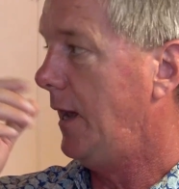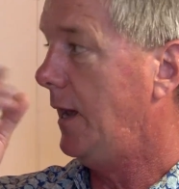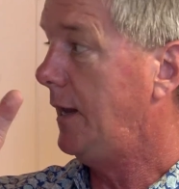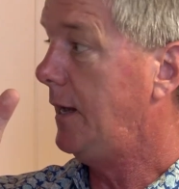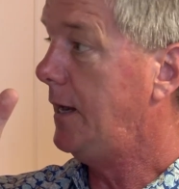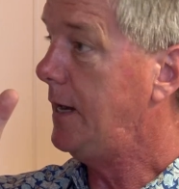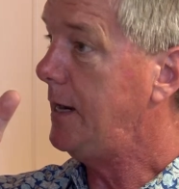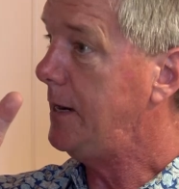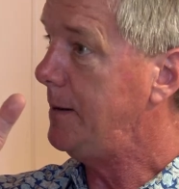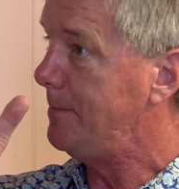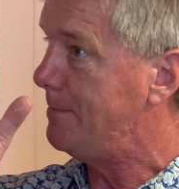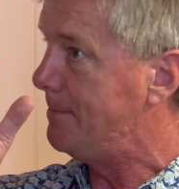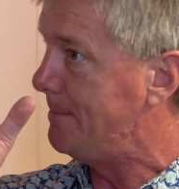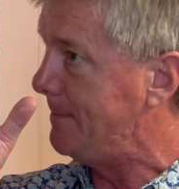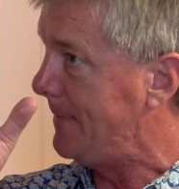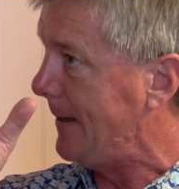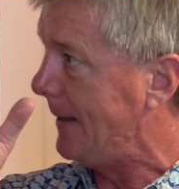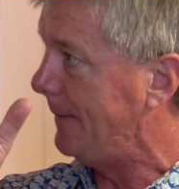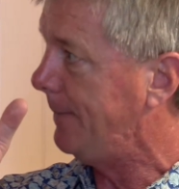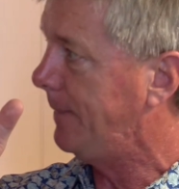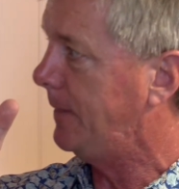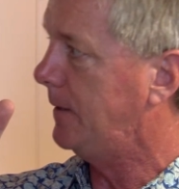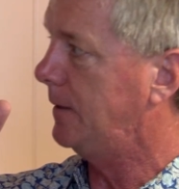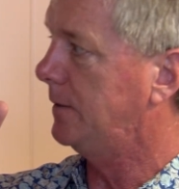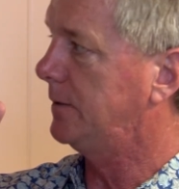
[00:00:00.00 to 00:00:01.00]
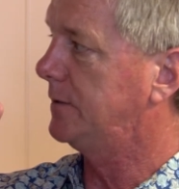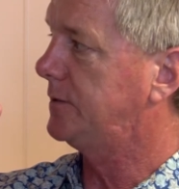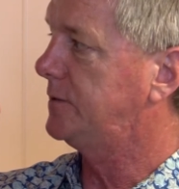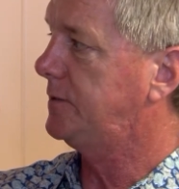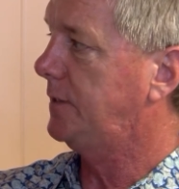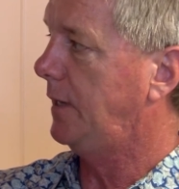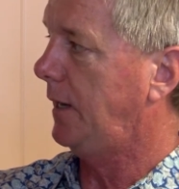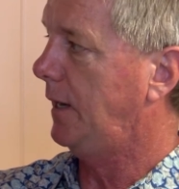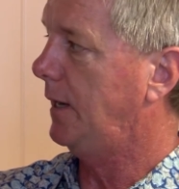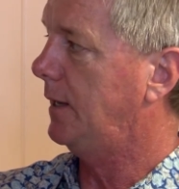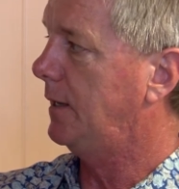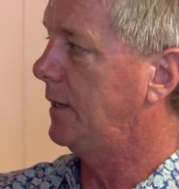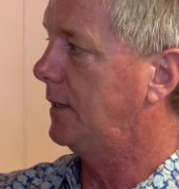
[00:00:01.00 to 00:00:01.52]
And he met those
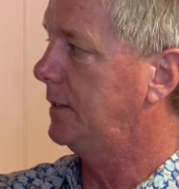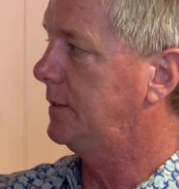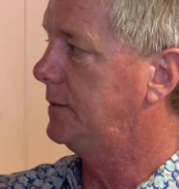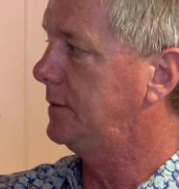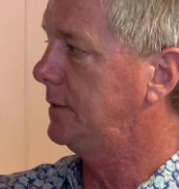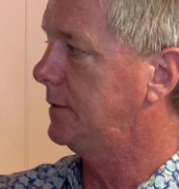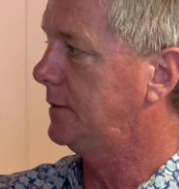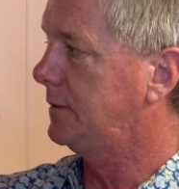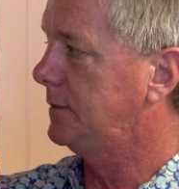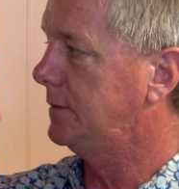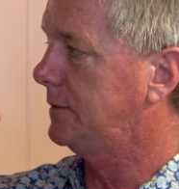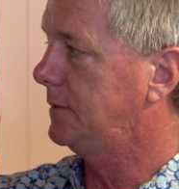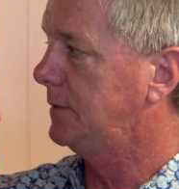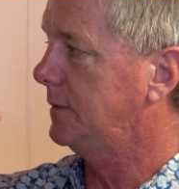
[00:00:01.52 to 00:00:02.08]
challenges